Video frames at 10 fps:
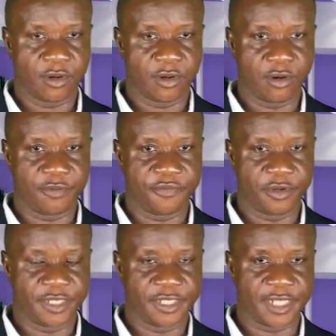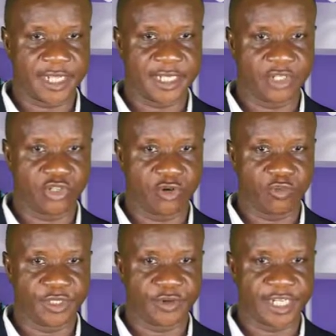of your dissertation
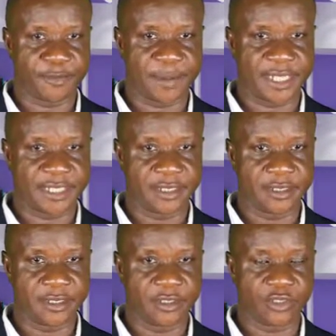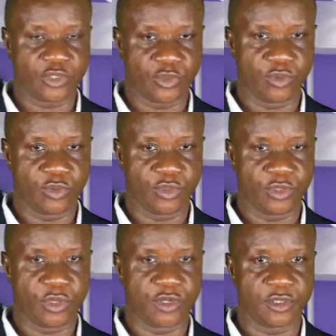with respect to
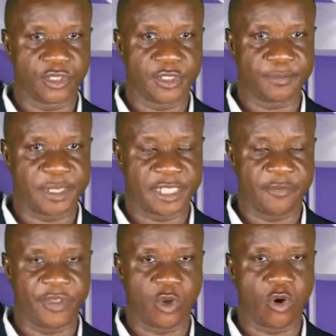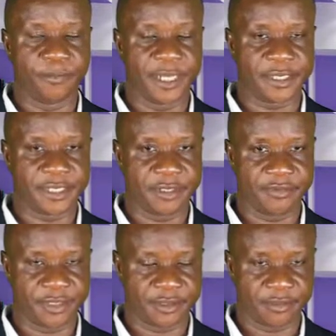your specific
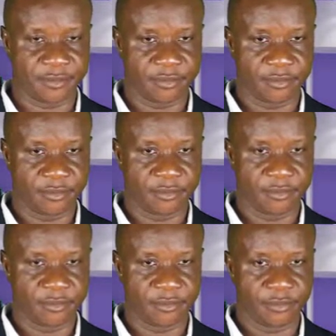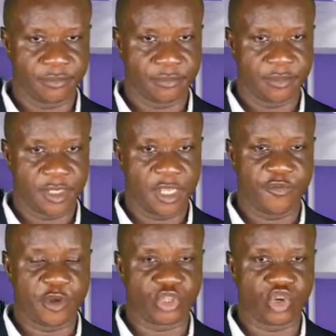objectives. If
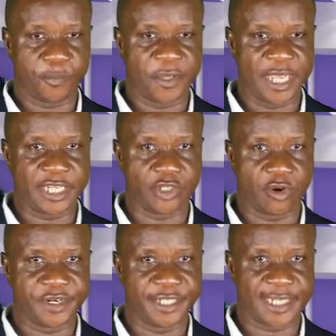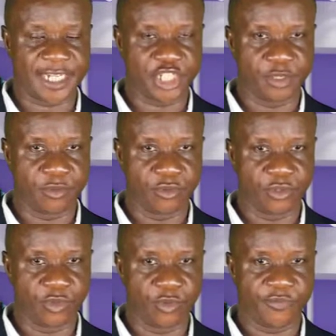your topic is not researchable,
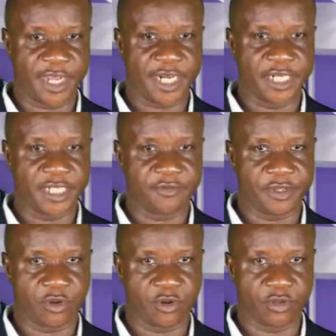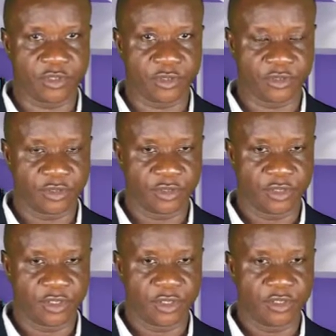you will find it difficult
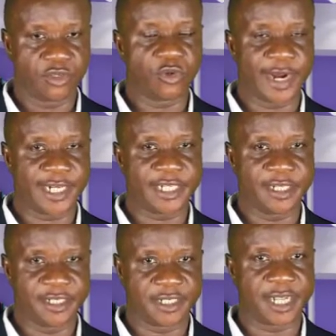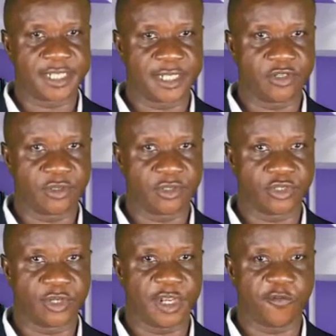to write a dissertation.
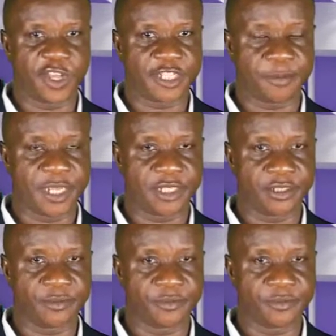So in the first place,